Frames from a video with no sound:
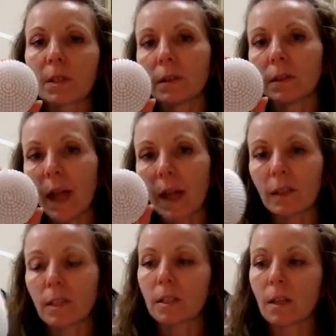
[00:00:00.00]
the
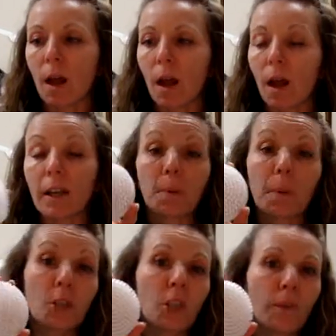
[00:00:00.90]
legs,
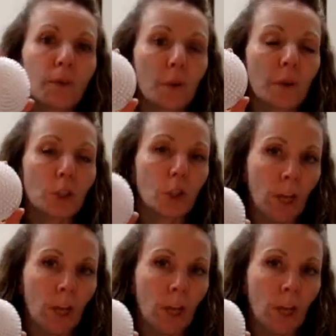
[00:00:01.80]
especially if you're in the